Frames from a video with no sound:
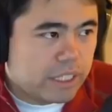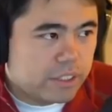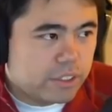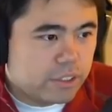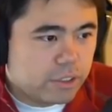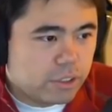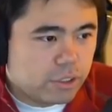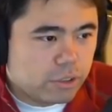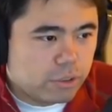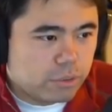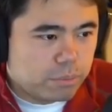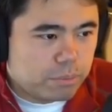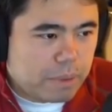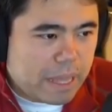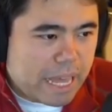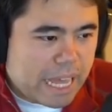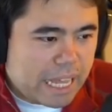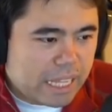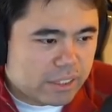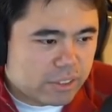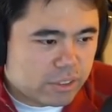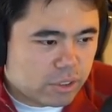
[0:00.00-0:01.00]
eight zero
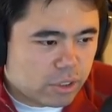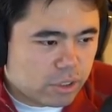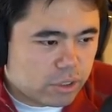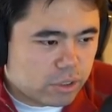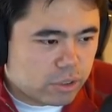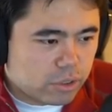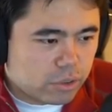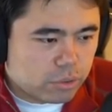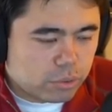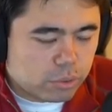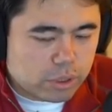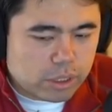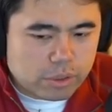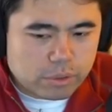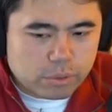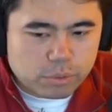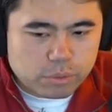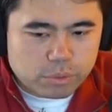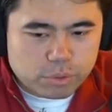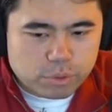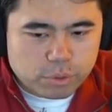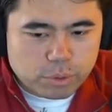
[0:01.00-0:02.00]
bats also whatever
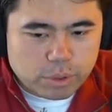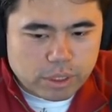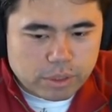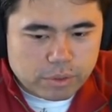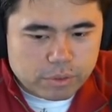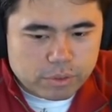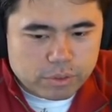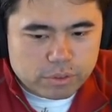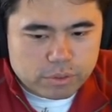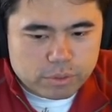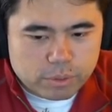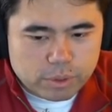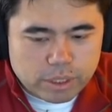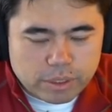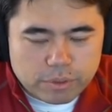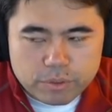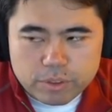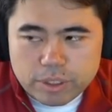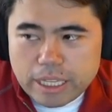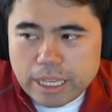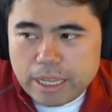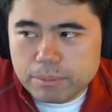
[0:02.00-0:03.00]
for whatever
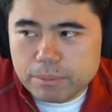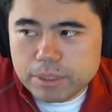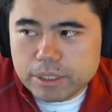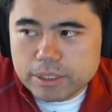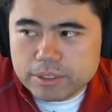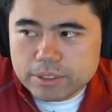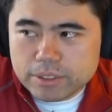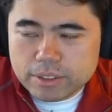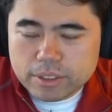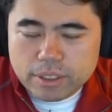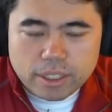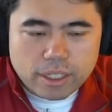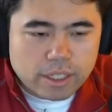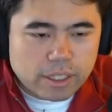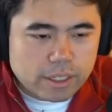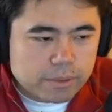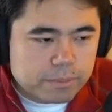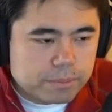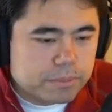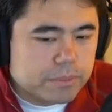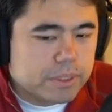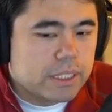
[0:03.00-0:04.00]
whatever that means
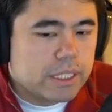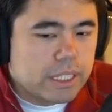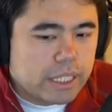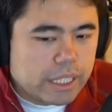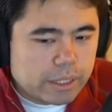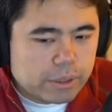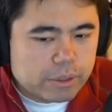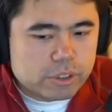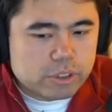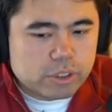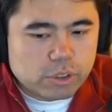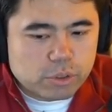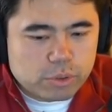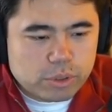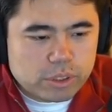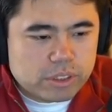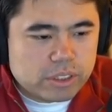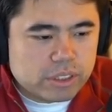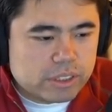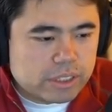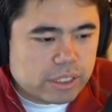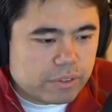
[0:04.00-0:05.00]
um and let's go queen
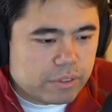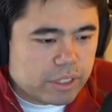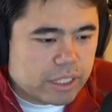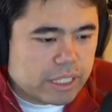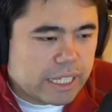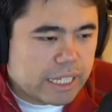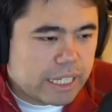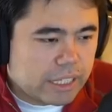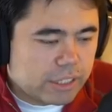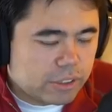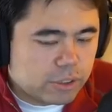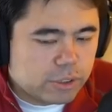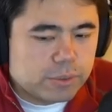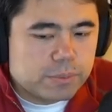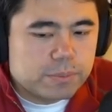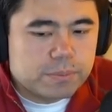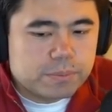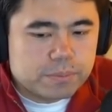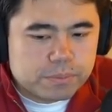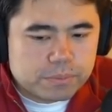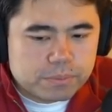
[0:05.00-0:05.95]
c7 and castle